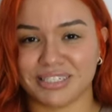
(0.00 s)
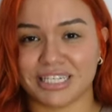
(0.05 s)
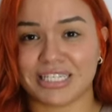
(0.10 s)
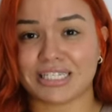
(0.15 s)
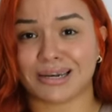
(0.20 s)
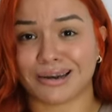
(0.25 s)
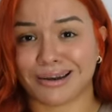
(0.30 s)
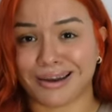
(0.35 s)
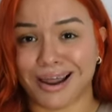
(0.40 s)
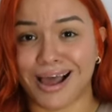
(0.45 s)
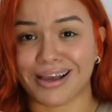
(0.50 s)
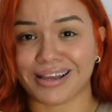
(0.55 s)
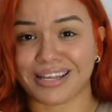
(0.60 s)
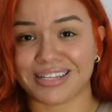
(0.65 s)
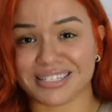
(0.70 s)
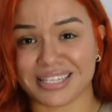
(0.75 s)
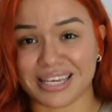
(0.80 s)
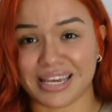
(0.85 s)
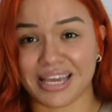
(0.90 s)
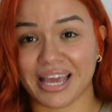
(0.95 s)
He's going to knock
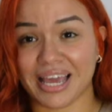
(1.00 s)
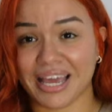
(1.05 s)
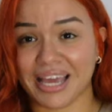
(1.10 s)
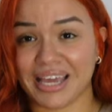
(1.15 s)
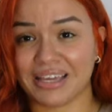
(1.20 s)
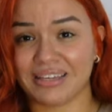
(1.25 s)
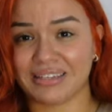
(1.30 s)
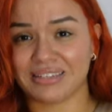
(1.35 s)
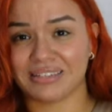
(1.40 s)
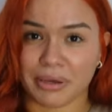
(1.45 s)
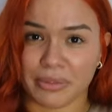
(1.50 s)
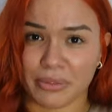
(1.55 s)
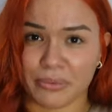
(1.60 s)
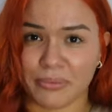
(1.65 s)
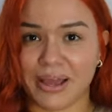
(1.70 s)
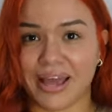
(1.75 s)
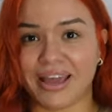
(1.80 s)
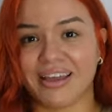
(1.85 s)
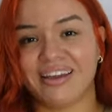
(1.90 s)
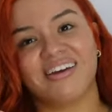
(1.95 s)
and say, hey, by the
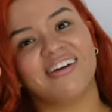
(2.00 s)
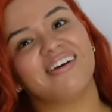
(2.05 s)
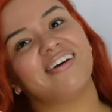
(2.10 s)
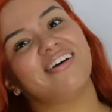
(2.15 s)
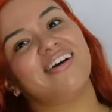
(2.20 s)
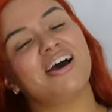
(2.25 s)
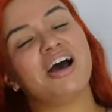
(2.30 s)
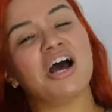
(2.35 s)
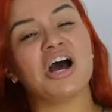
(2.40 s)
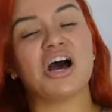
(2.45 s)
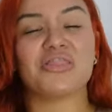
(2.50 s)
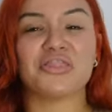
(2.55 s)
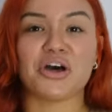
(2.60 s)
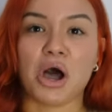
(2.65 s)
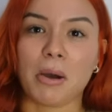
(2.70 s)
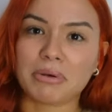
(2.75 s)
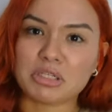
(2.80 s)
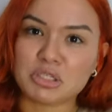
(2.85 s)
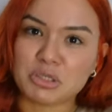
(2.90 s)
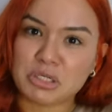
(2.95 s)
way, the
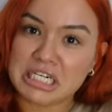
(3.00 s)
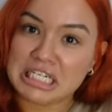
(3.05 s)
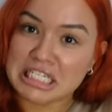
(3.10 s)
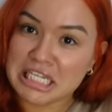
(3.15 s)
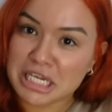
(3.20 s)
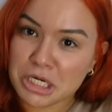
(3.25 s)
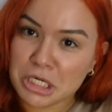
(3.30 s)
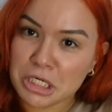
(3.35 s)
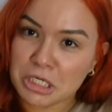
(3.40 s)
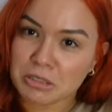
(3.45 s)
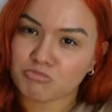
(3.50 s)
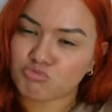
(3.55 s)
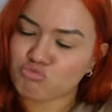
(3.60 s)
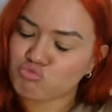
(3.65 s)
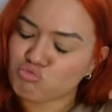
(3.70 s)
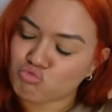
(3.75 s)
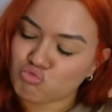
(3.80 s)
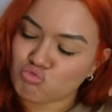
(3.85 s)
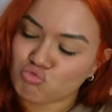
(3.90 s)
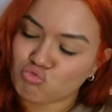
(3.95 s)
opportunity's here,
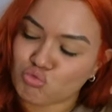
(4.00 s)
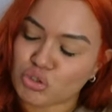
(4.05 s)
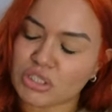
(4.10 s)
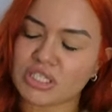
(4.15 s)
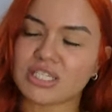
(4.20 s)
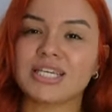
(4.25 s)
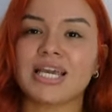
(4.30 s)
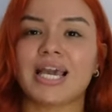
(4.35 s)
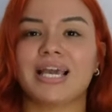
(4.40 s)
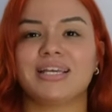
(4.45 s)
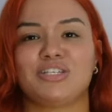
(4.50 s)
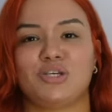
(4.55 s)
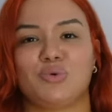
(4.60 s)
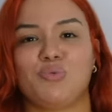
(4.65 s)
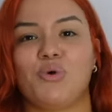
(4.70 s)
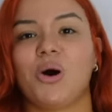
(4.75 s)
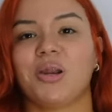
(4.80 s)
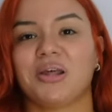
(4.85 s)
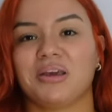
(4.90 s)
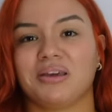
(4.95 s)
just in case you
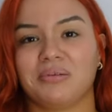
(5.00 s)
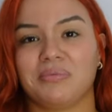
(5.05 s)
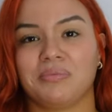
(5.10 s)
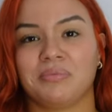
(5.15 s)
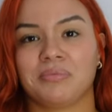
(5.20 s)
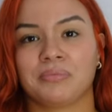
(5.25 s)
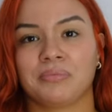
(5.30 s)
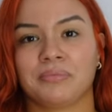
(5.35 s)
want it.